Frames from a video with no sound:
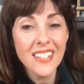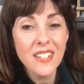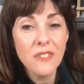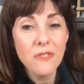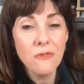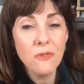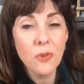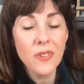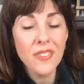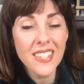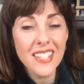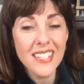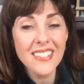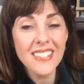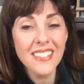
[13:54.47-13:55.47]
for
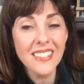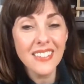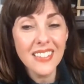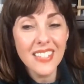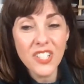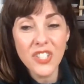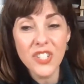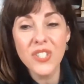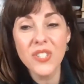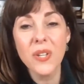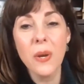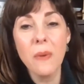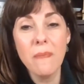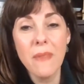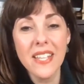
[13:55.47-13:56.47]
these delicious,
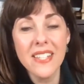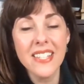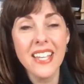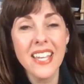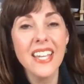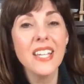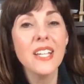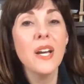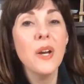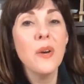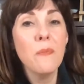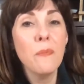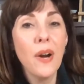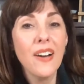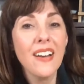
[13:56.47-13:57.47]
amazing
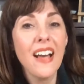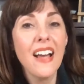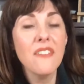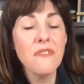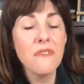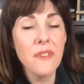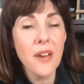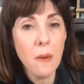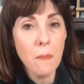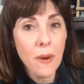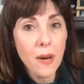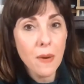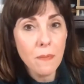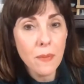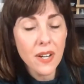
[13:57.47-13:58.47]
Buckeye Fat
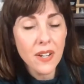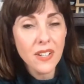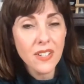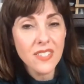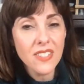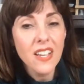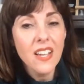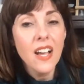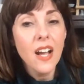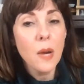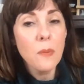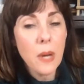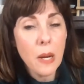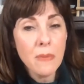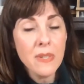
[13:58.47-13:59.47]
Bomb bars? I
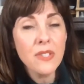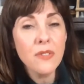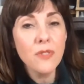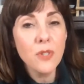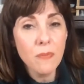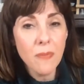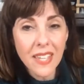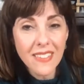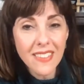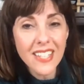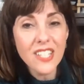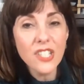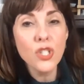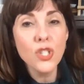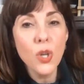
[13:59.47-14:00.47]
promise if you make
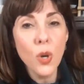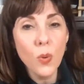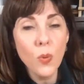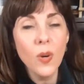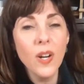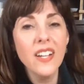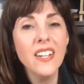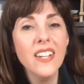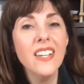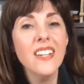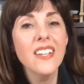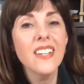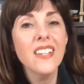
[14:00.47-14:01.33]
these, no one